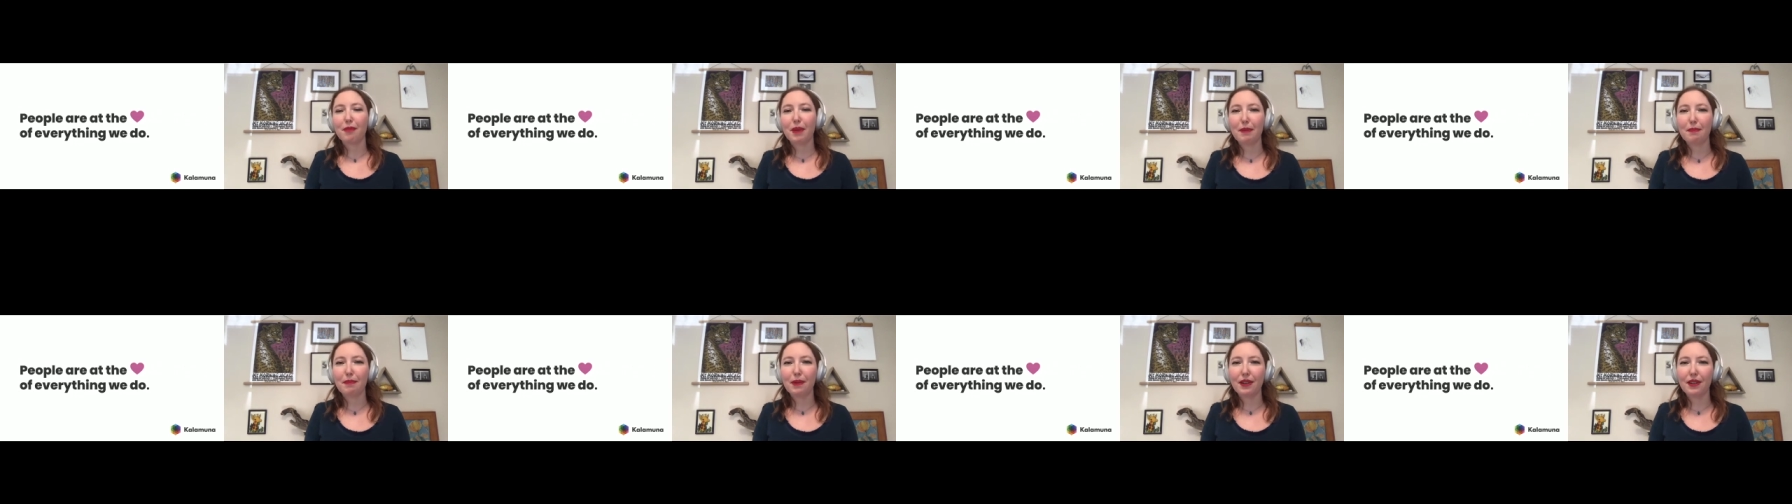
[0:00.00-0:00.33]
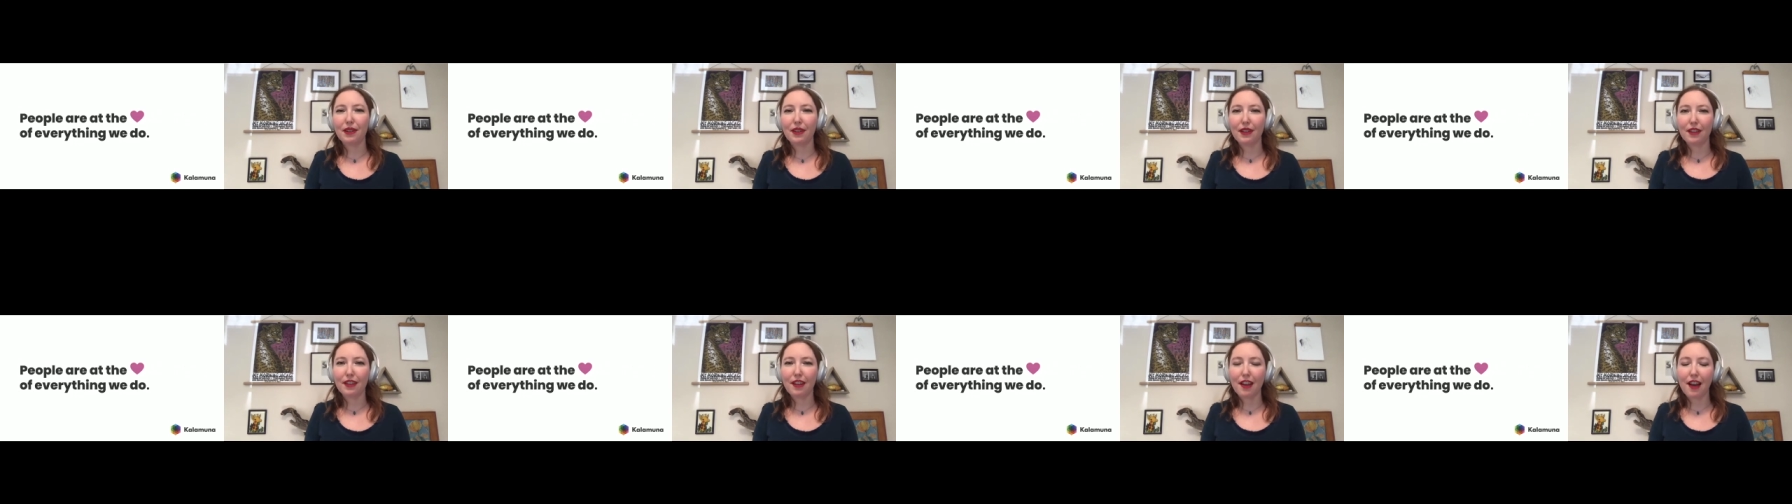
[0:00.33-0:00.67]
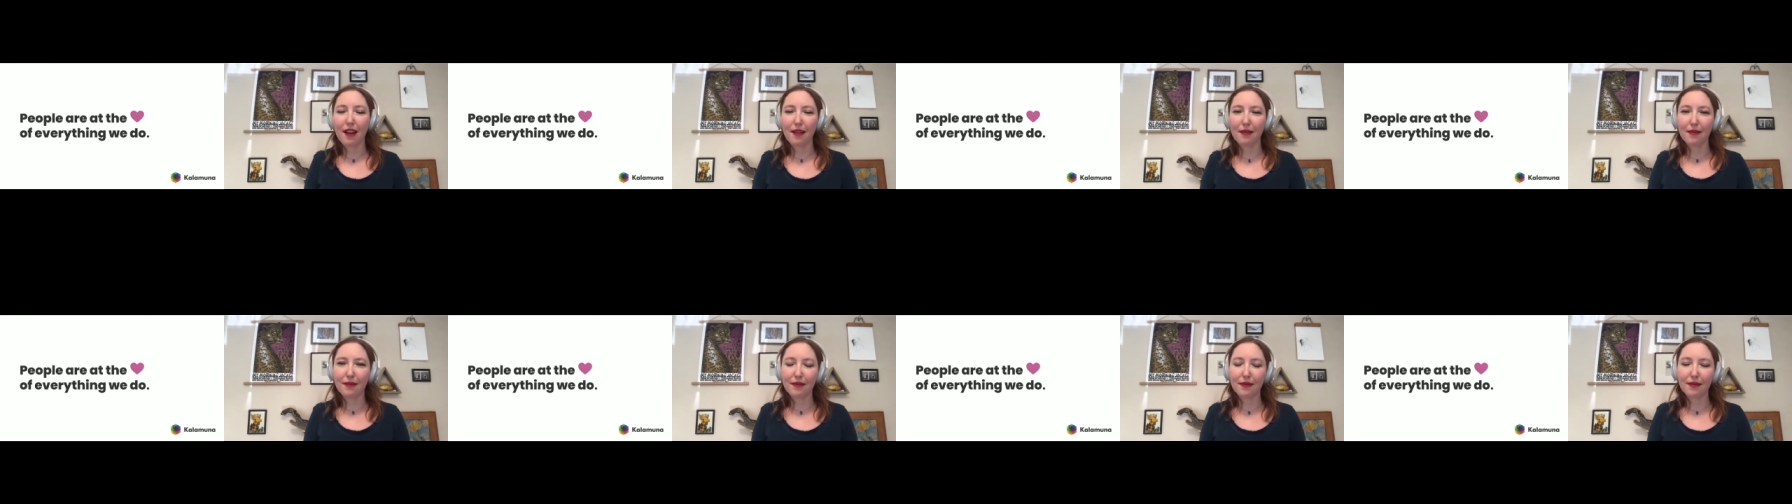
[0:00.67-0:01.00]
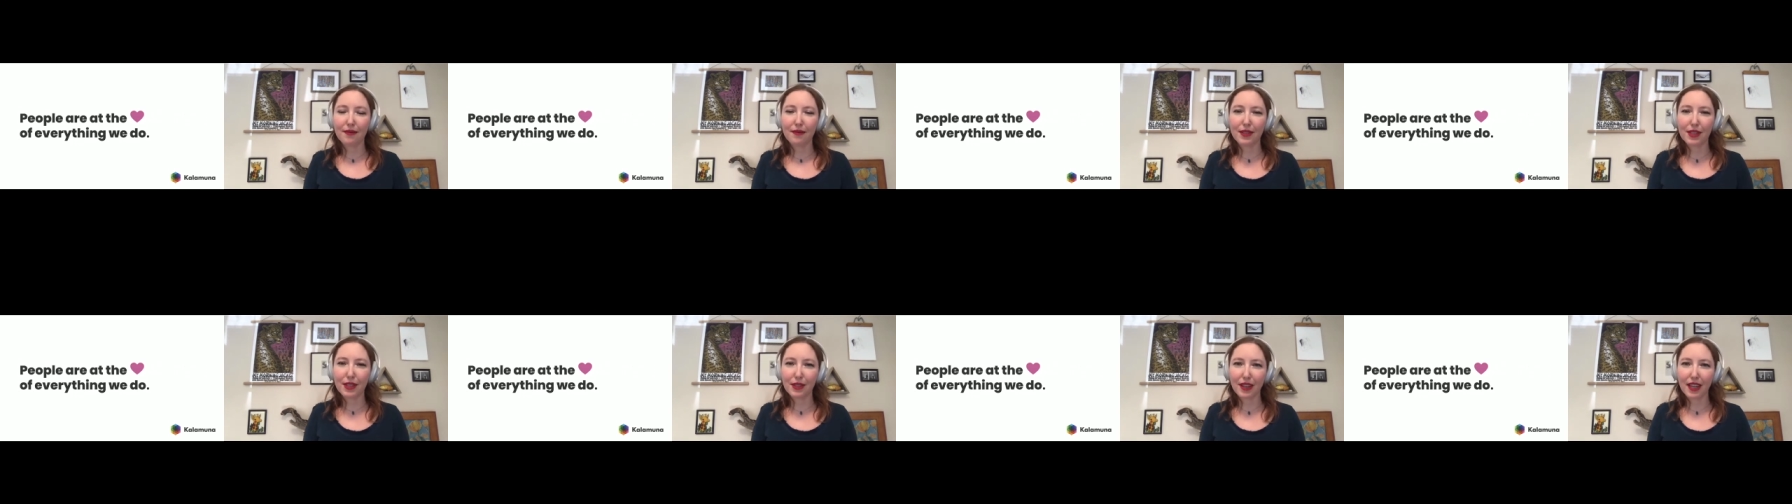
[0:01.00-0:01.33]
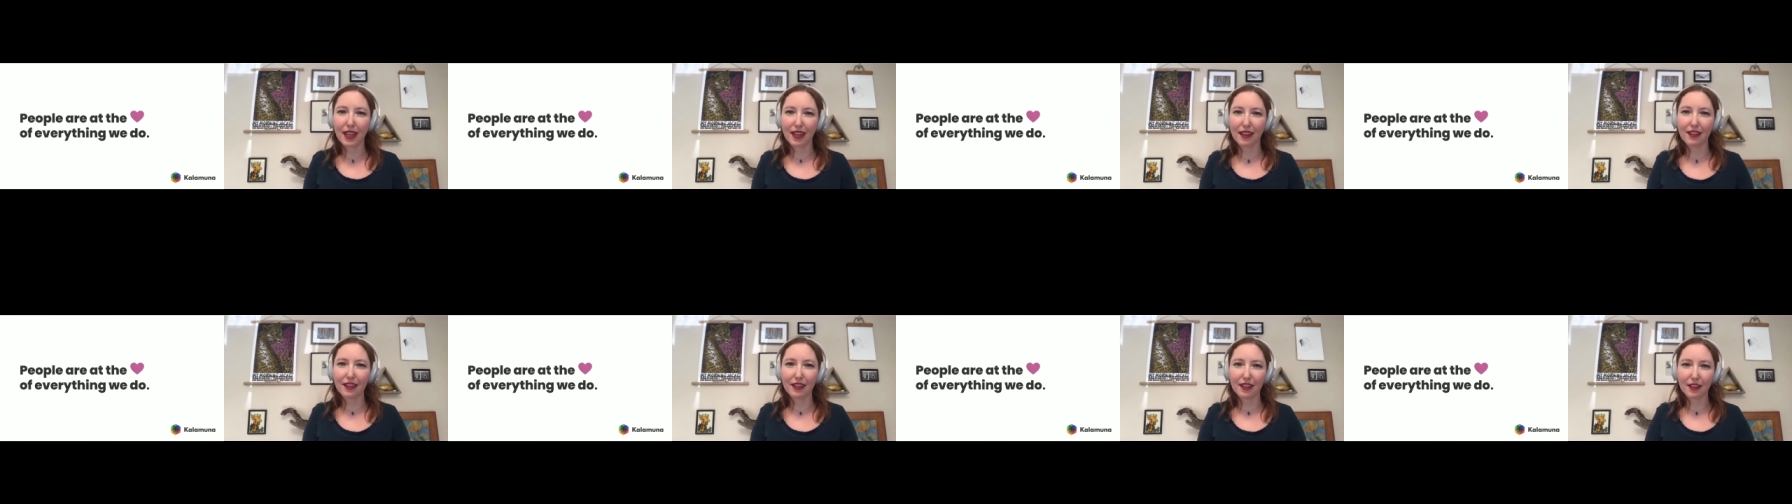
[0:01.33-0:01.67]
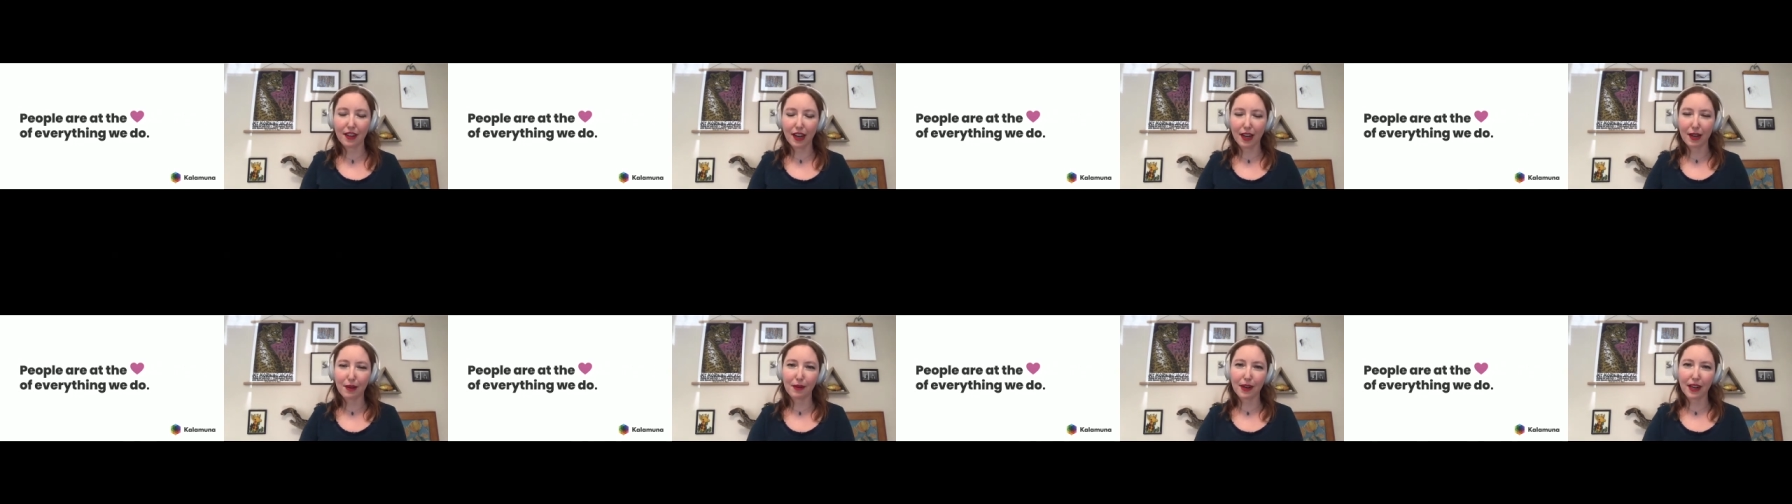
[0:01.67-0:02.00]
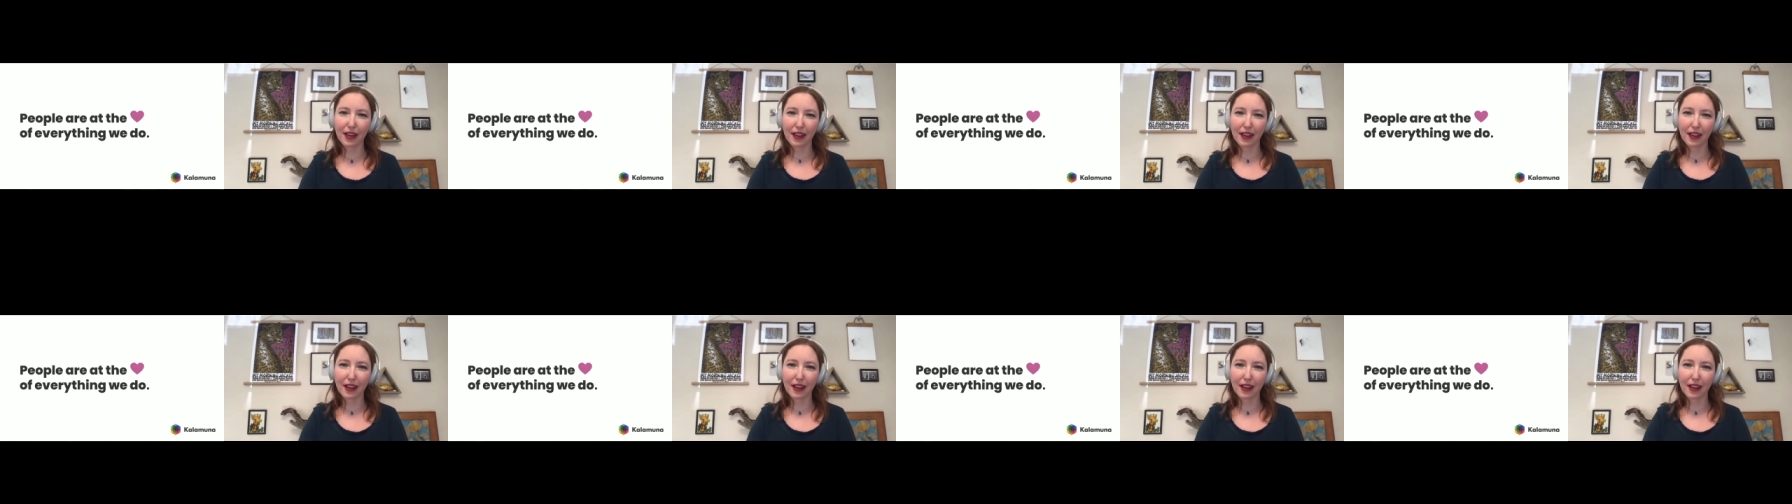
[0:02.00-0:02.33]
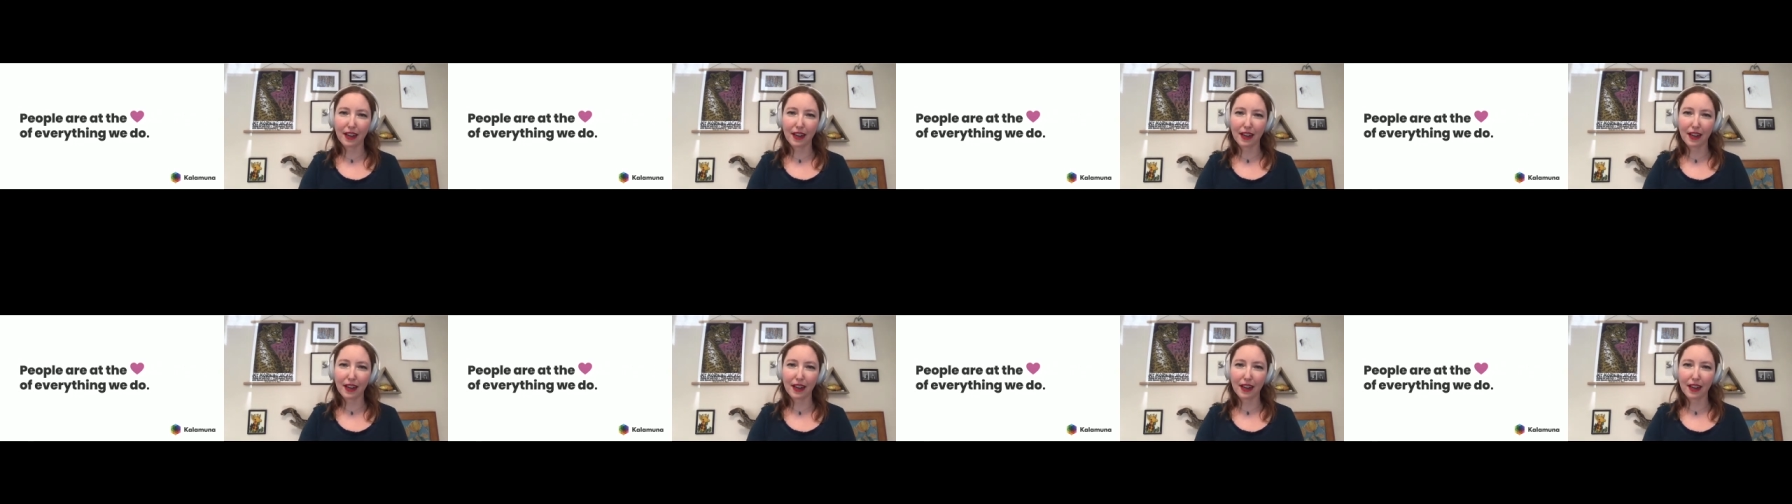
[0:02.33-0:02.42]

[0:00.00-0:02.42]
people doing great work